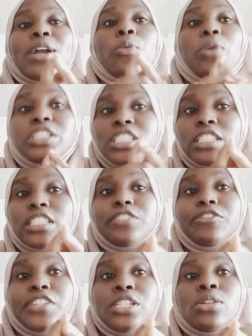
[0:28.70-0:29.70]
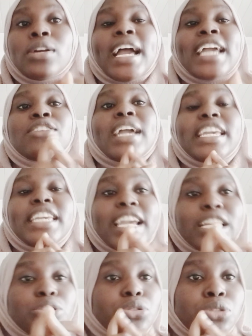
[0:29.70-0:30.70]
you are watching this video and you are
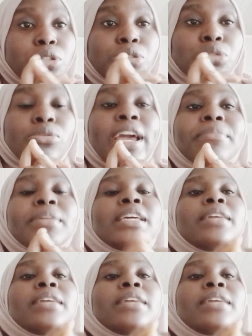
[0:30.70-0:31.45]
yet to subscribe,